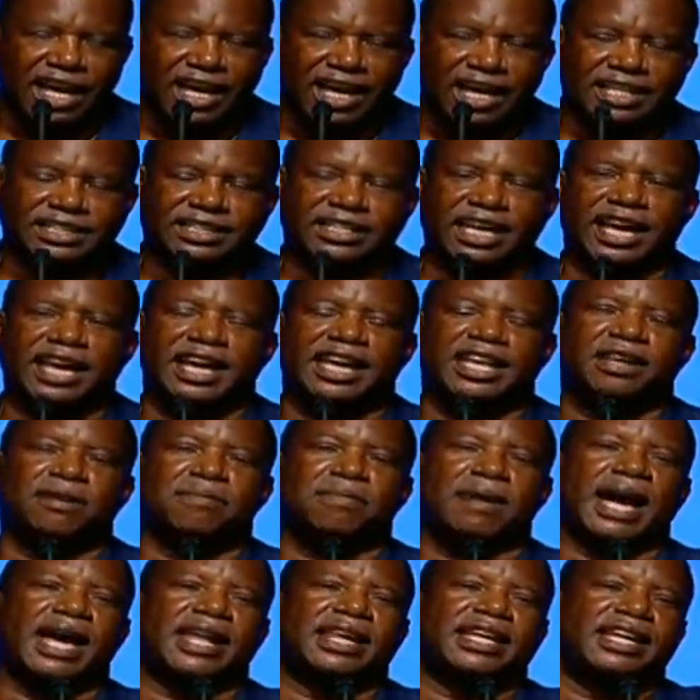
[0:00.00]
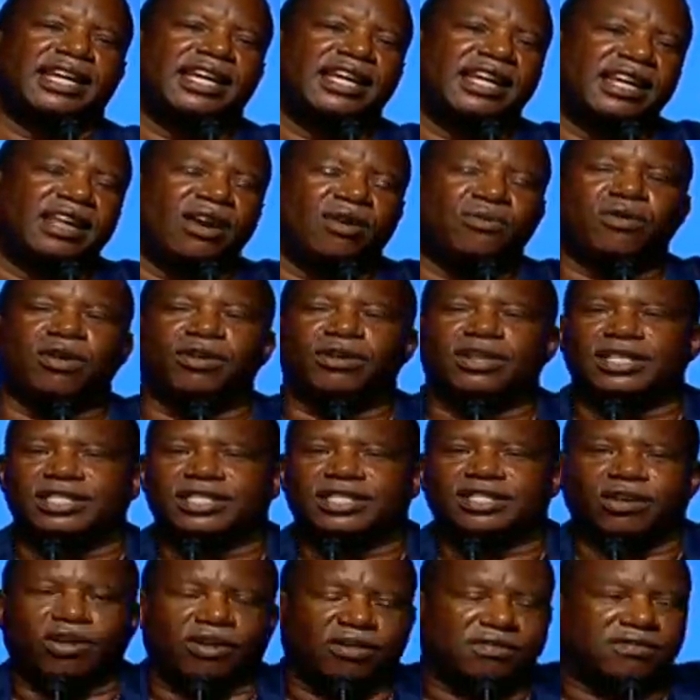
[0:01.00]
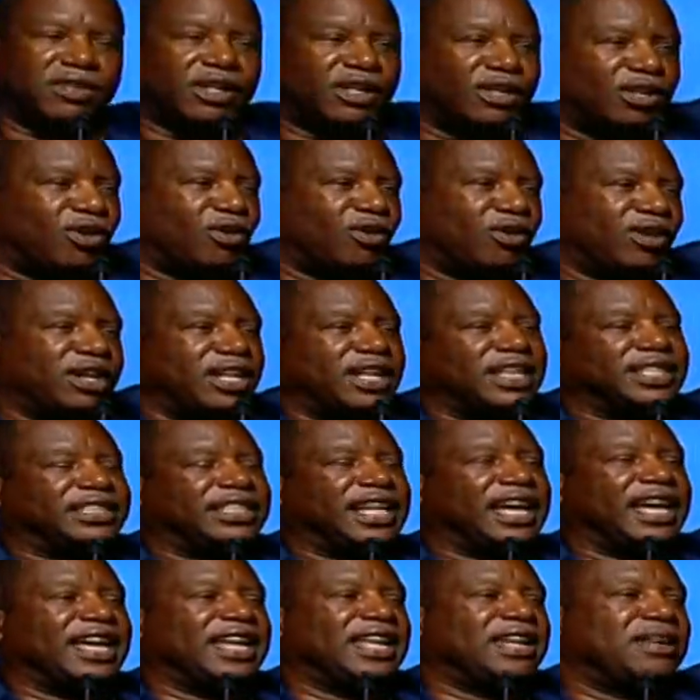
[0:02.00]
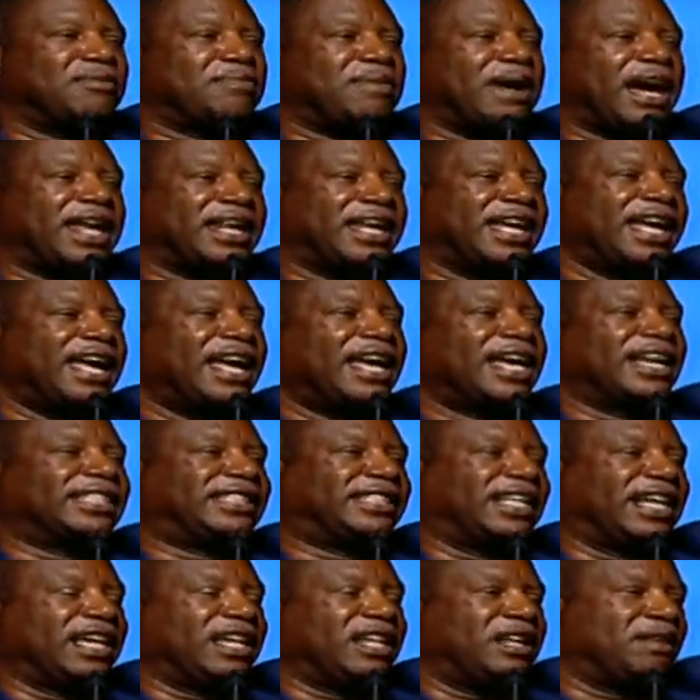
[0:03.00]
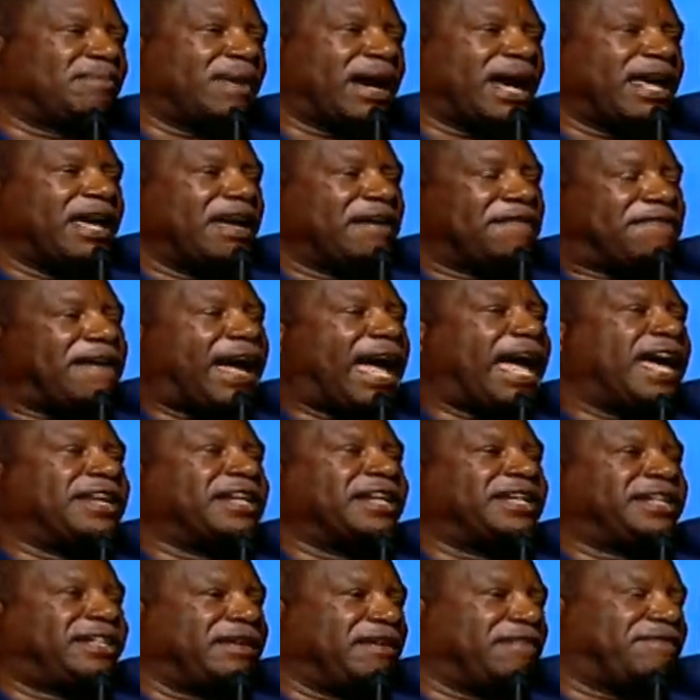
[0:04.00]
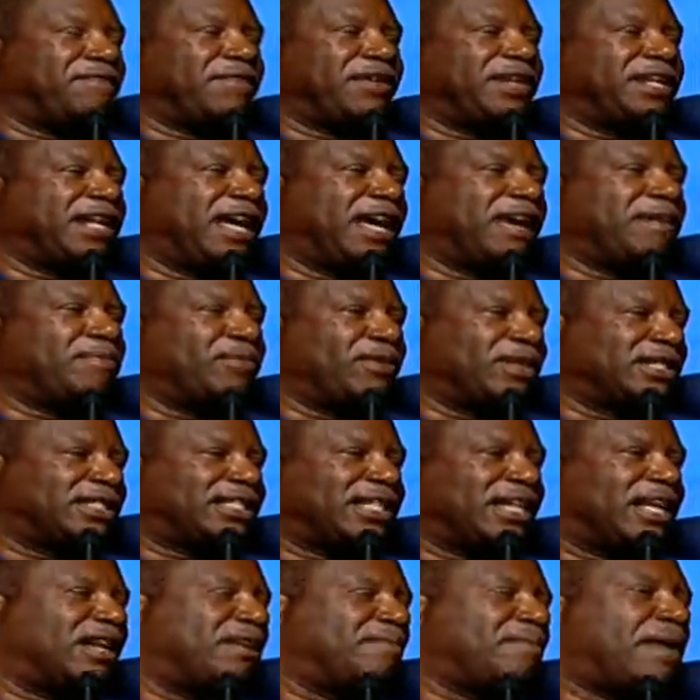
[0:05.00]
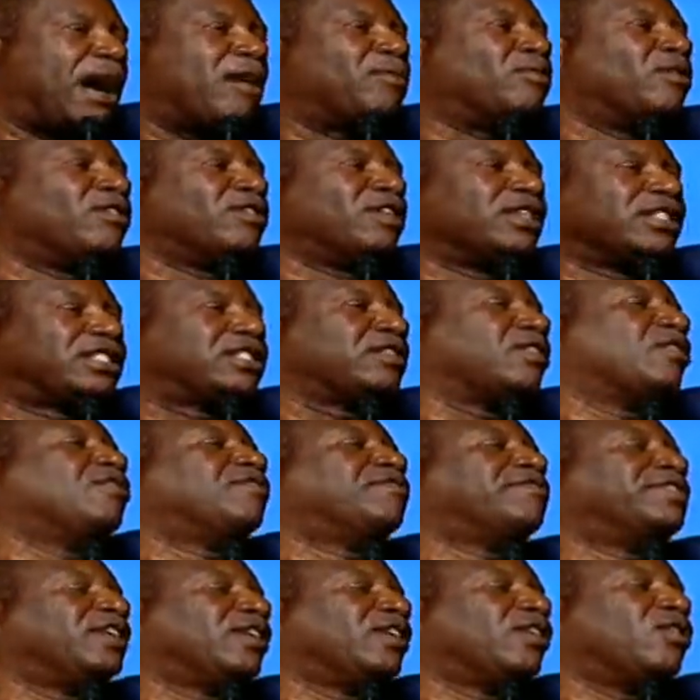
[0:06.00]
Is there anybody here that want to serve the Lord? Is there anybody? Is there anybody? Find a different neighbor and tell them, I want to serve the